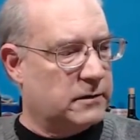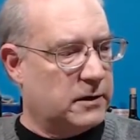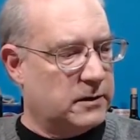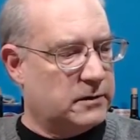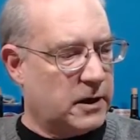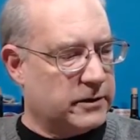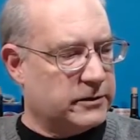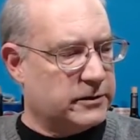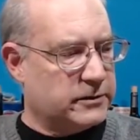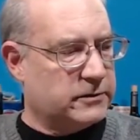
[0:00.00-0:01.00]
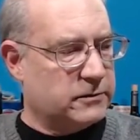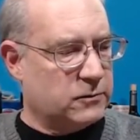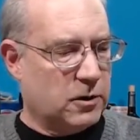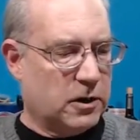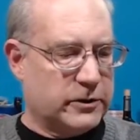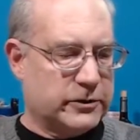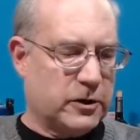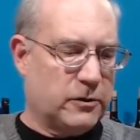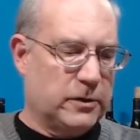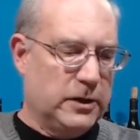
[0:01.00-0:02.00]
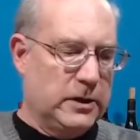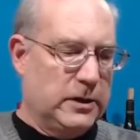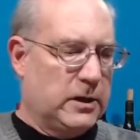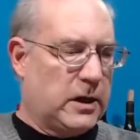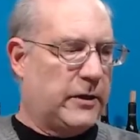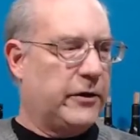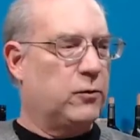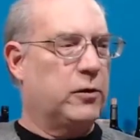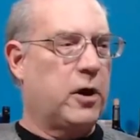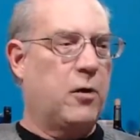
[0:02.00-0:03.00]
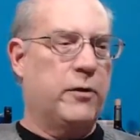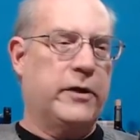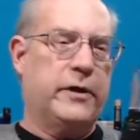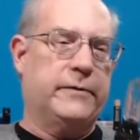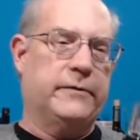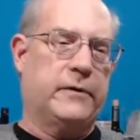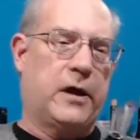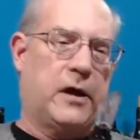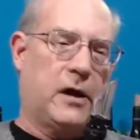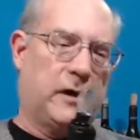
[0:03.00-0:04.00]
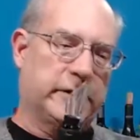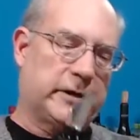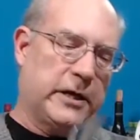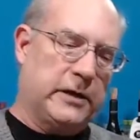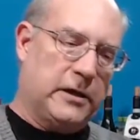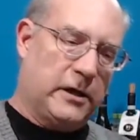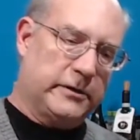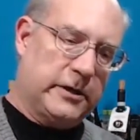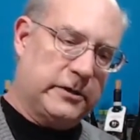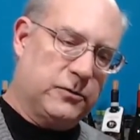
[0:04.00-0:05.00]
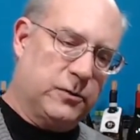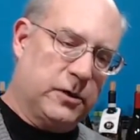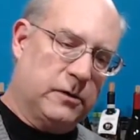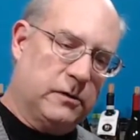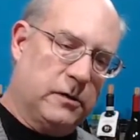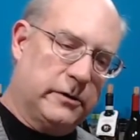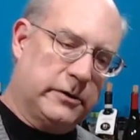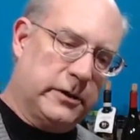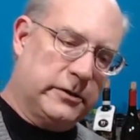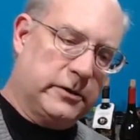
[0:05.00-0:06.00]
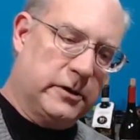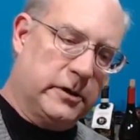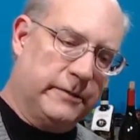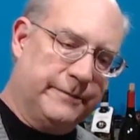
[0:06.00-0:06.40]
It does work, so I think we'll go with it. I'll say it's a winner. I'll say it's good.